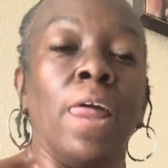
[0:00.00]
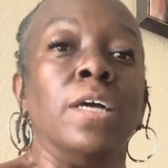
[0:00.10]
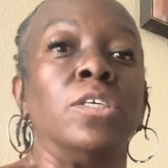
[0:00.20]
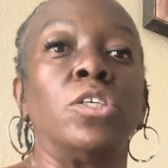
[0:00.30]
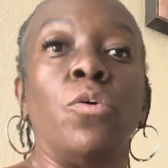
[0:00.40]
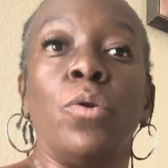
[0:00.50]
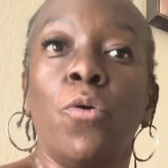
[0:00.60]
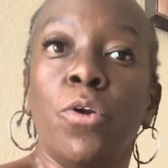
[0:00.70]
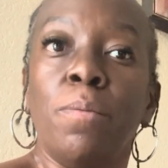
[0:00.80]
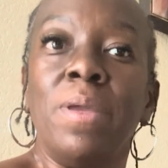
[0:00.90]
So in
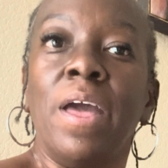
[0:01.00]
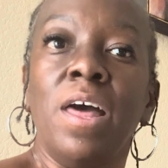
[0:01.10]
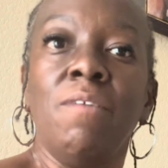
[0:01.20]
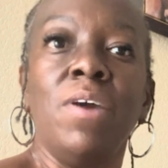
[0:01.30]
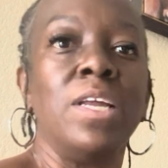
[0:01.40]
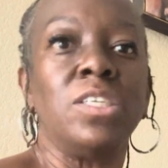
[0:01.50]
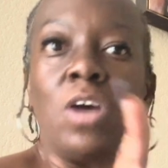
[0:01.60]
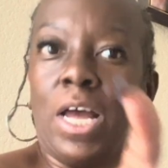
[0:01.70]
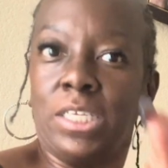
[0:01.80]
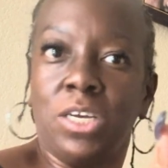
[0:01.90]
order to be elevated,
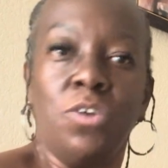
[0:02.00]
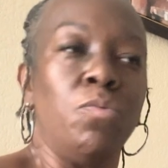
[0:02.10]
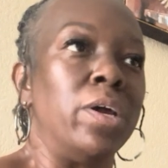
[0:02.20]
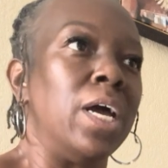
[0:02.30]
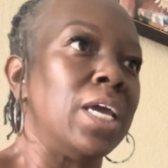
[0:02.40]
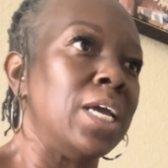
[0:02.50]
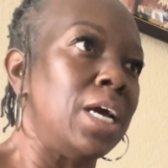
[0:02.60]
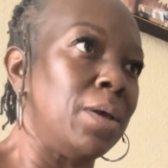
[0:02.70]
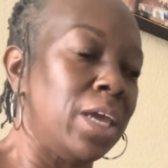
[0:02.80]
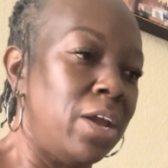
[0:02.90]
I tell you what,
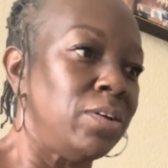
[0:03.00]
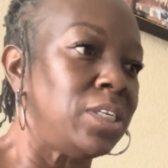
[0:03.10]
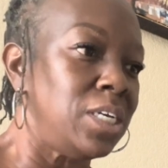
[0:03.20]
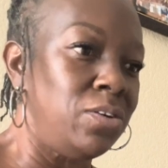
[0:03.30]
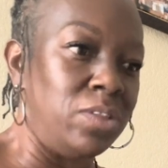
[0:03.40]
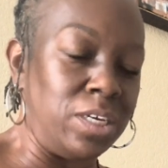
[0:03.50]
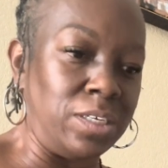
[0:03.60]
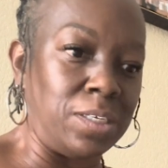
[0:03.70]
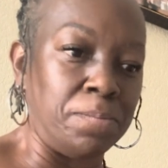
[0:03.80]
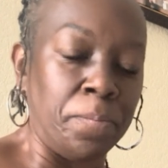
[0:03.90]
guarantee you this.